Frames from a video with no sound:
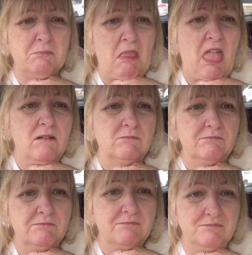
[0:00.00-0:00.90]

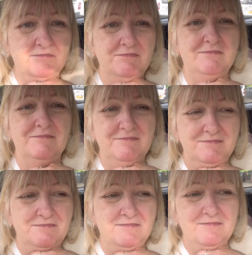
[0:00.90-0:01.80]
No, it was, it
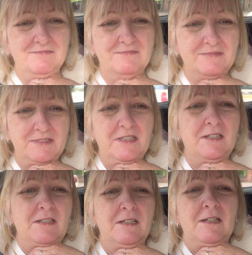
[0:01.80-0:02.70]
was slightly burnt.
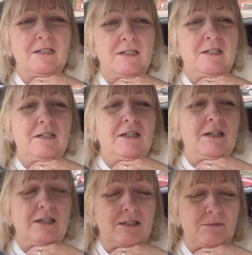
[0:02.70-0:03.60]

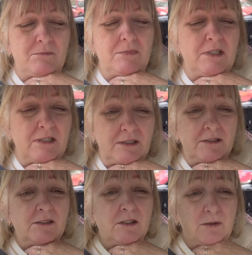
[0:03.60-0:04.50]
Um, yeah,
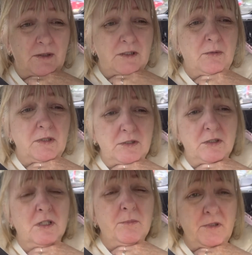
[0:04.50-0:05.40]
so I don't want to
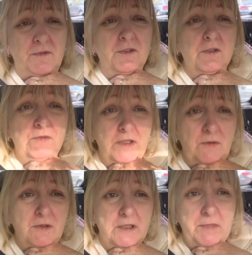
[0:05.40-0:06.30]
talk about food now
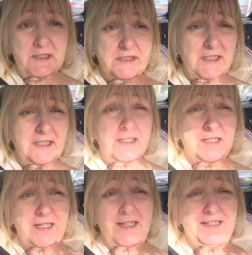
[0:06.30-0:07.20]
because I might see it
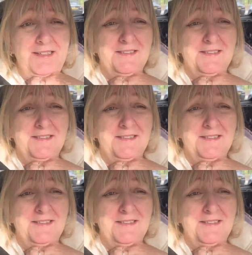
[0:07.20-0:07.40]
again.